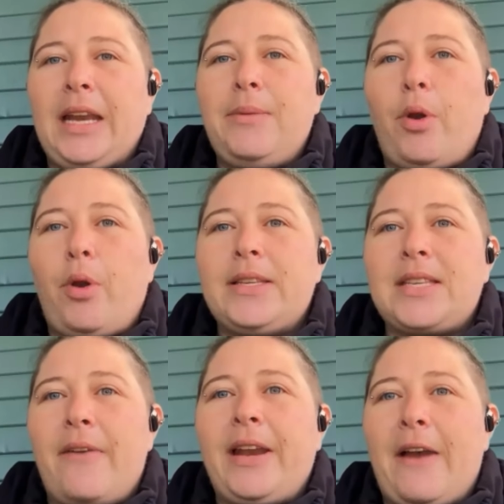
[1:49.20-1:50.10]
90.7
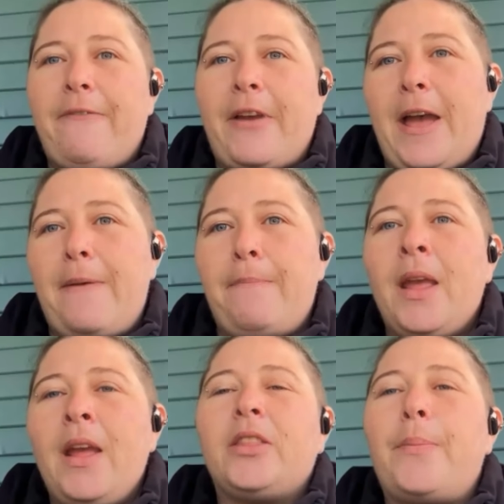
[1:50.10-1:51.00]
FM,
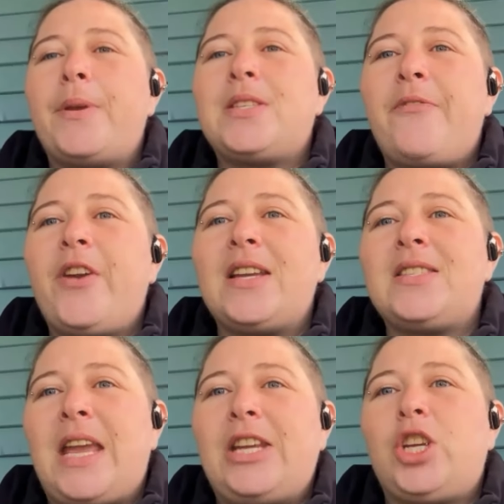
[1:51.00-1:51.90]
the Pacifica
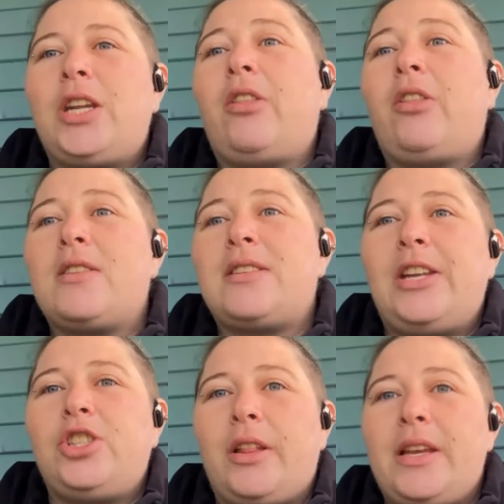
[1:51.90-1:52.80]
station in Los
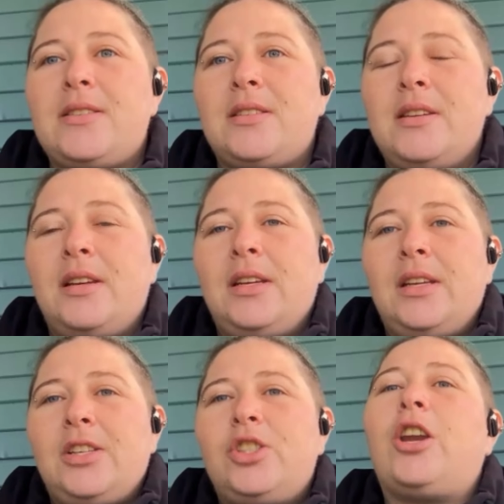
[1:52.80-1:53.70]
Angeles.
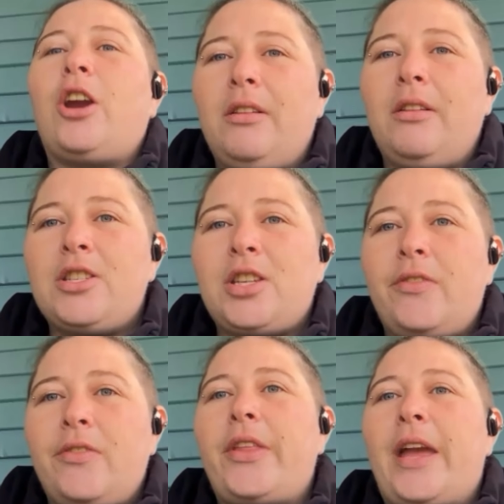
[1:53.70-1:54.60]
She currently
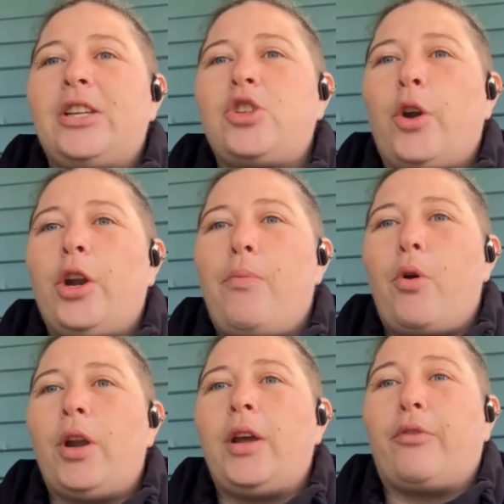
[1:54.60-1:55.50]
serves on the editorial
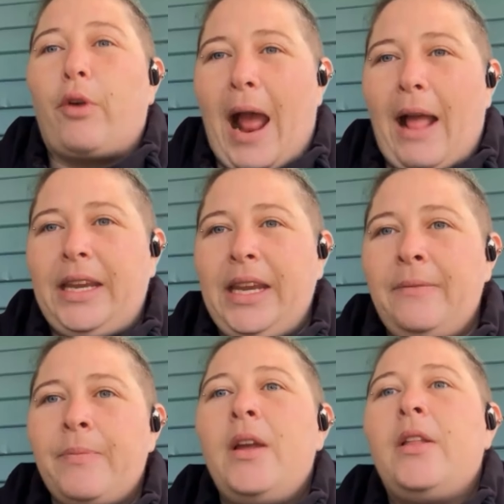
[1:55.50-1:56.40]
board of Rally,
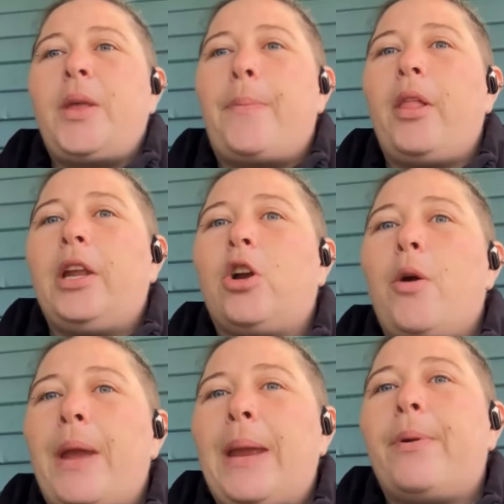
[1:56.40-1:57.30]
the
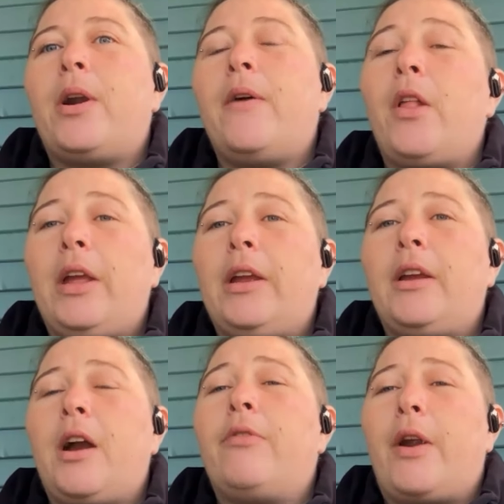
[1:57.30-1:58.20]
political paper of the
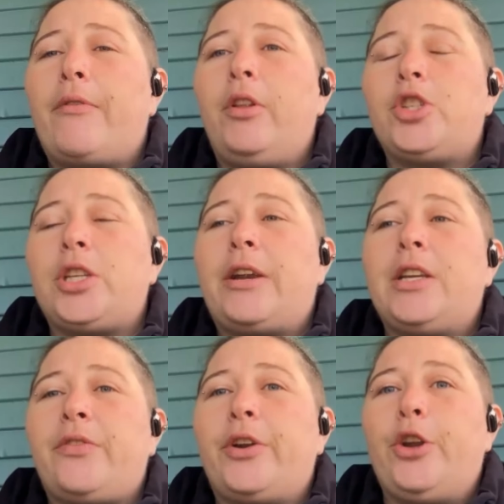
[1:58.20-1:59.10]
League of
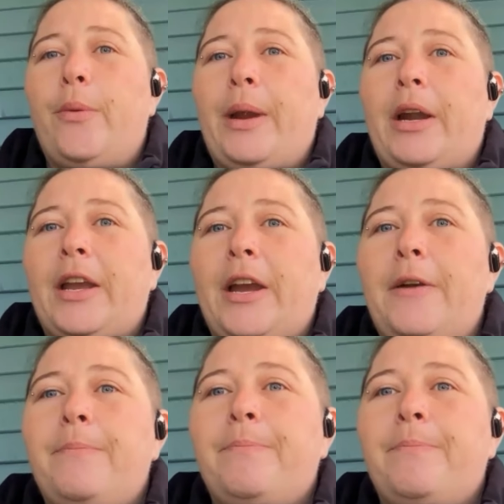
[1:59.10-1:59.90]
Revolutionaries for New America.